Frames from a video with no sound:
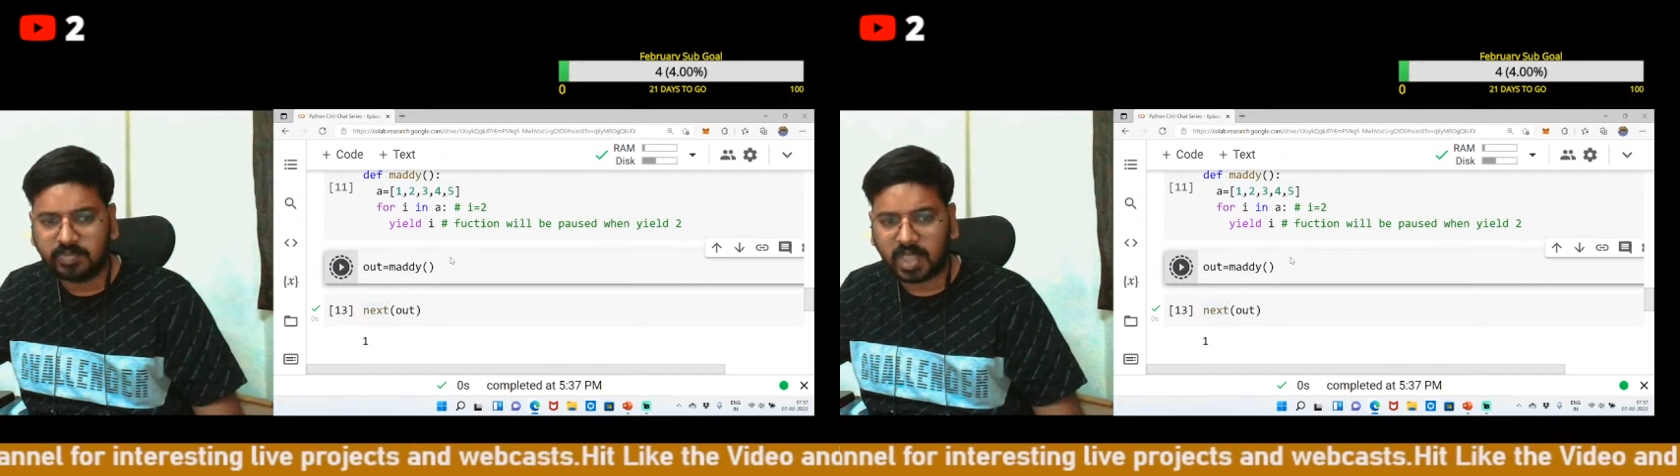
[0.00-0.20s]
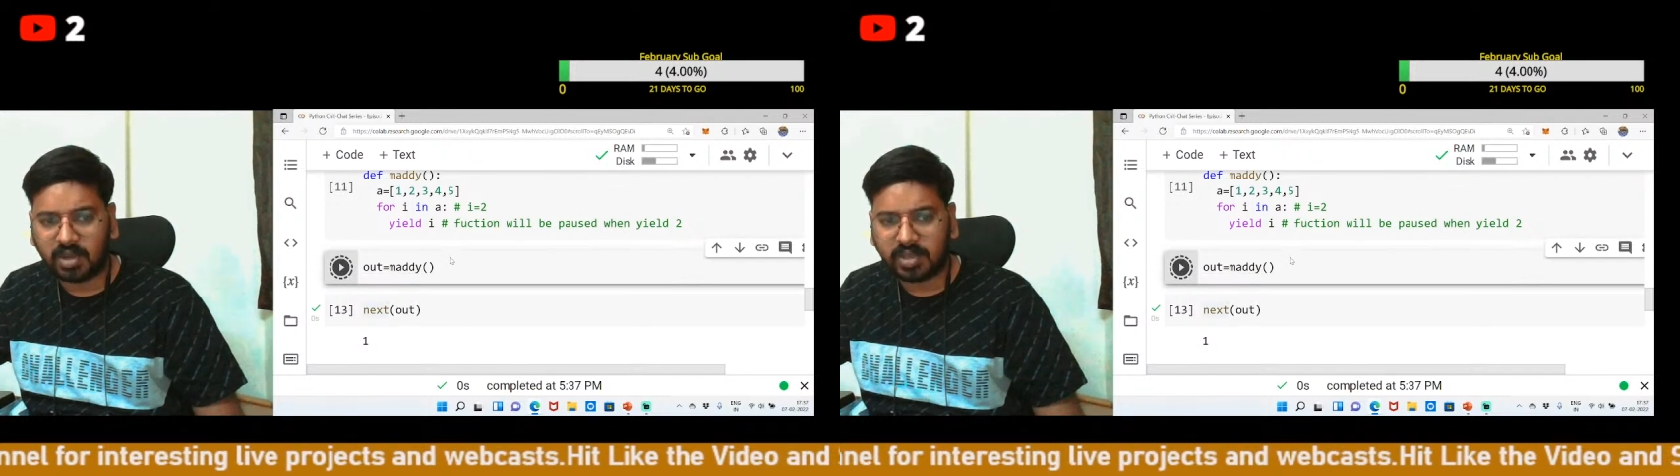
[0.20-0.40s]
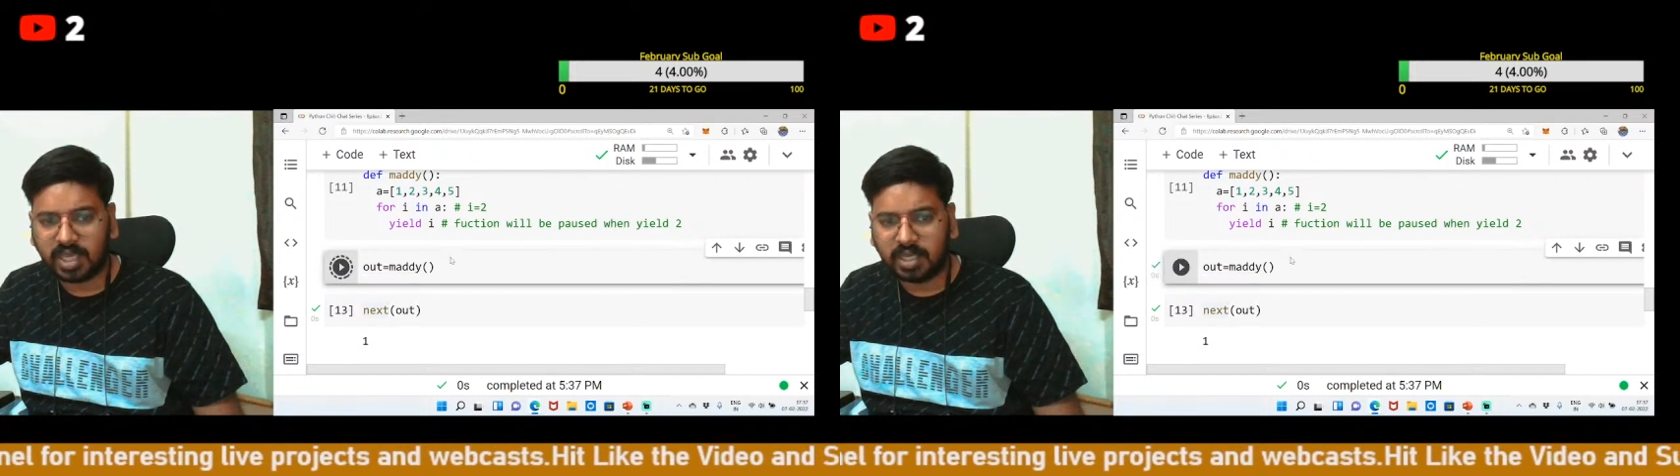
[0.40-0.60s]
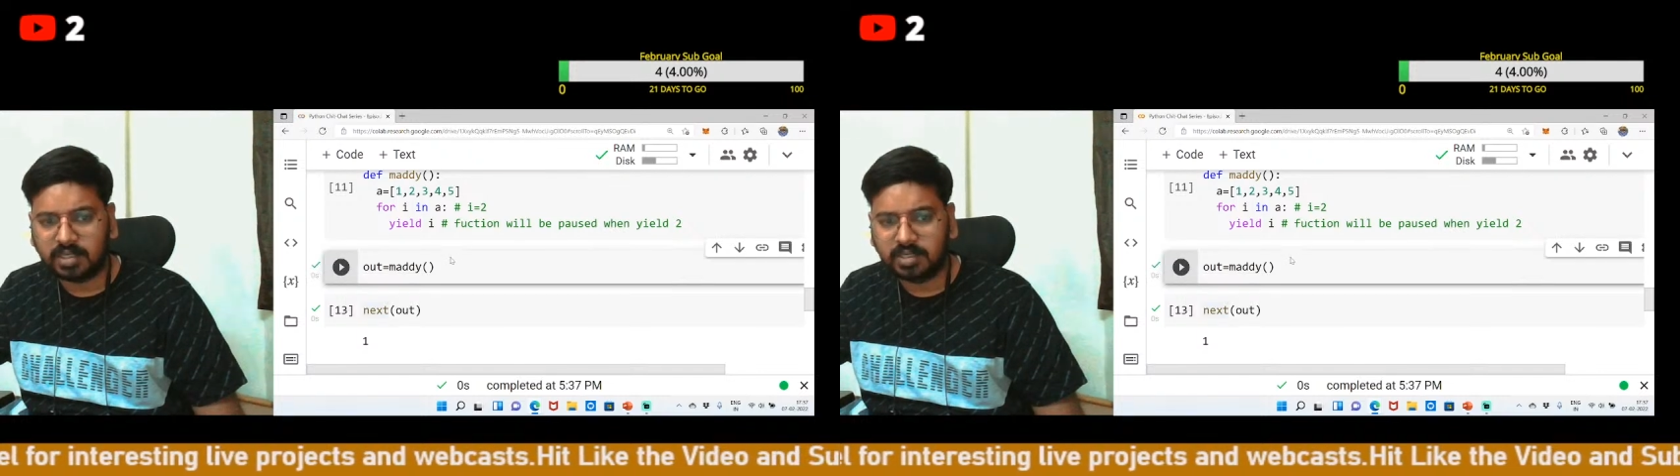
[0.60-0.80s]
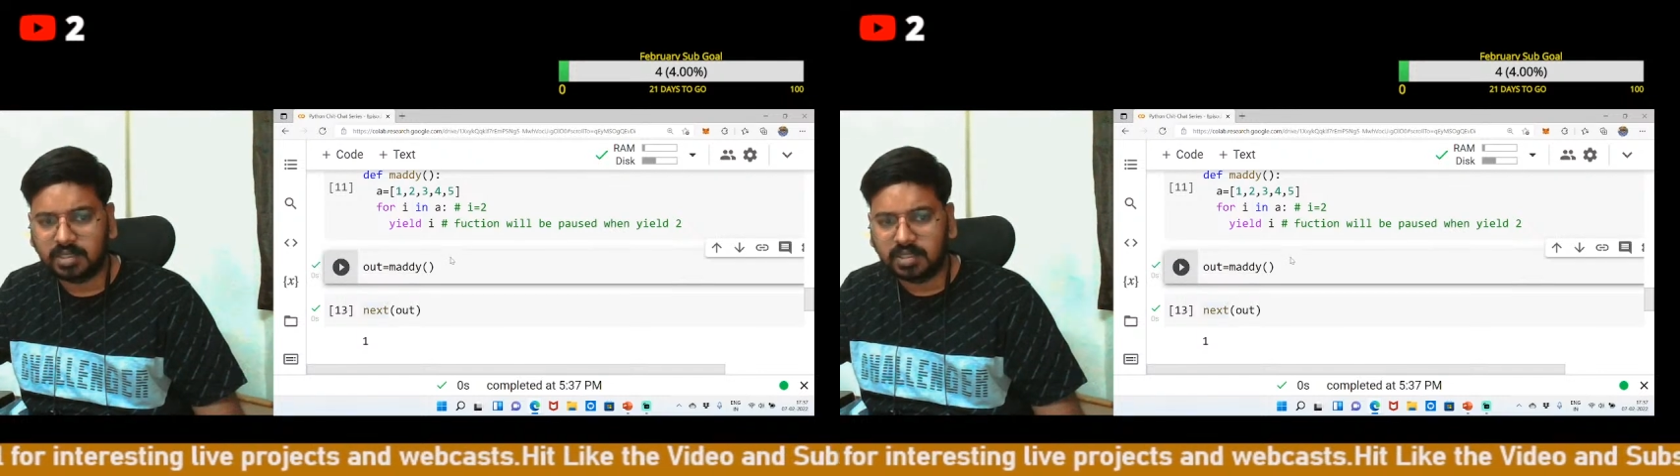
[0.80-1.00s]
Okay.
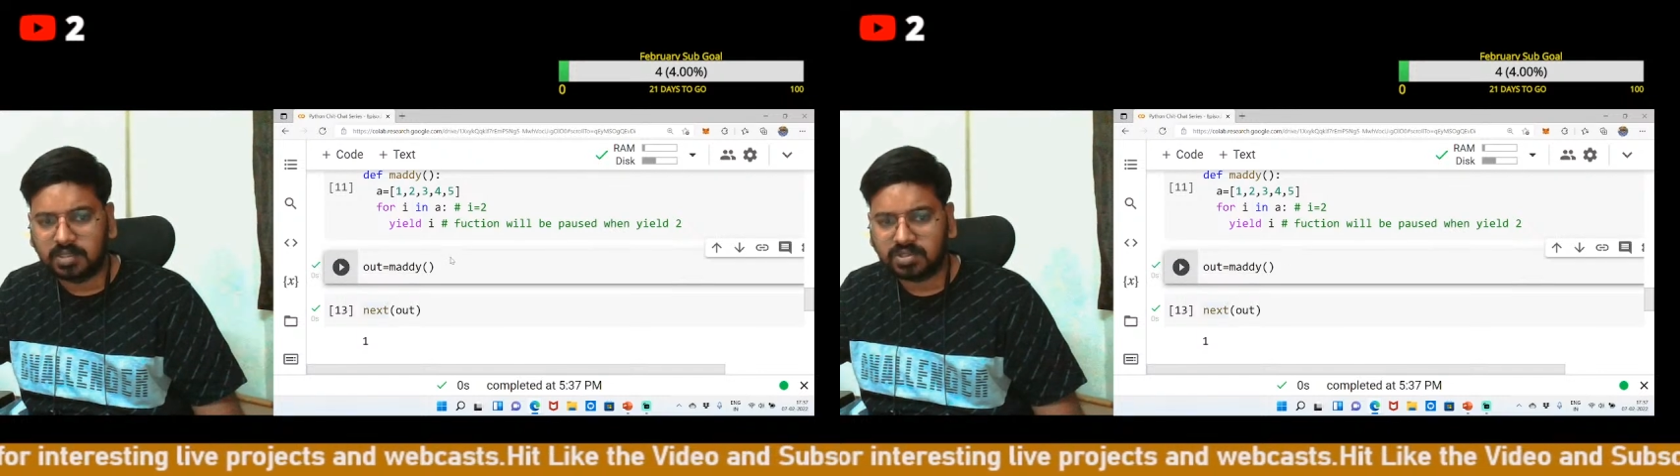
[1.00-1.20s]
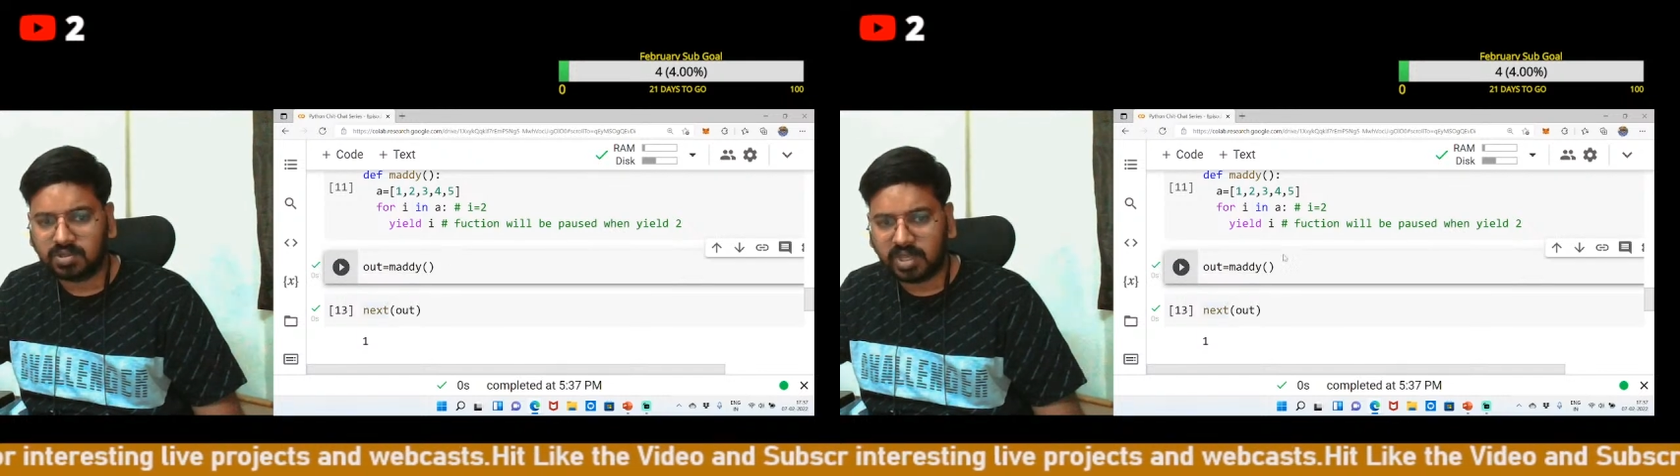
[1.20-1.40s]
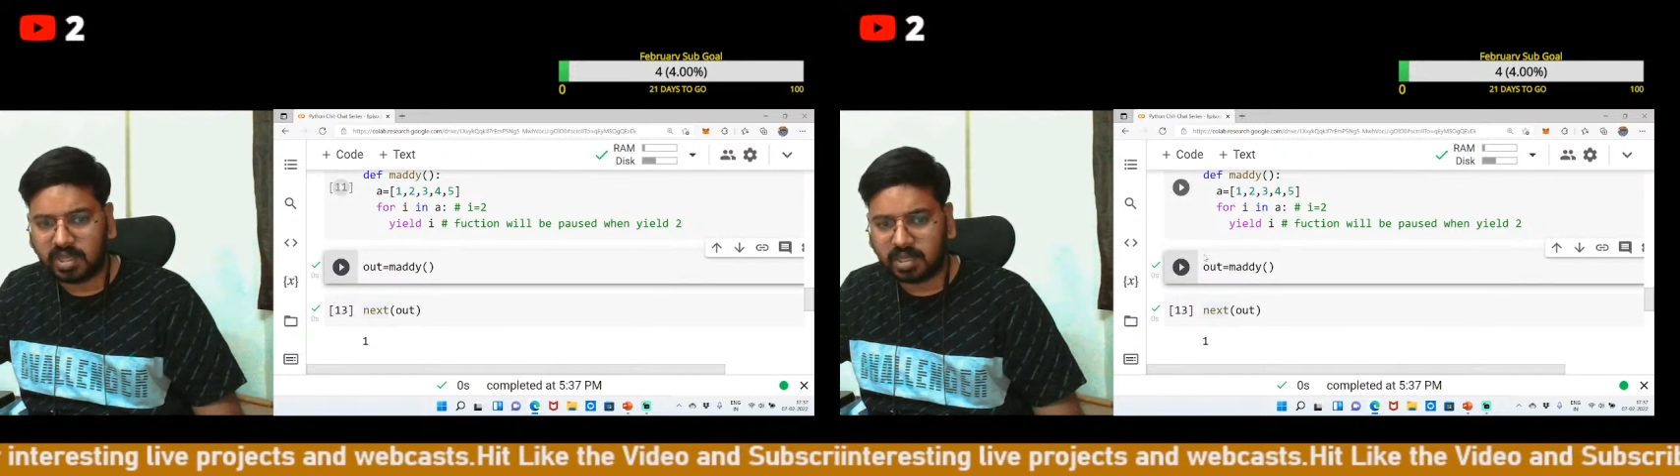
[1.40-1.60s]
So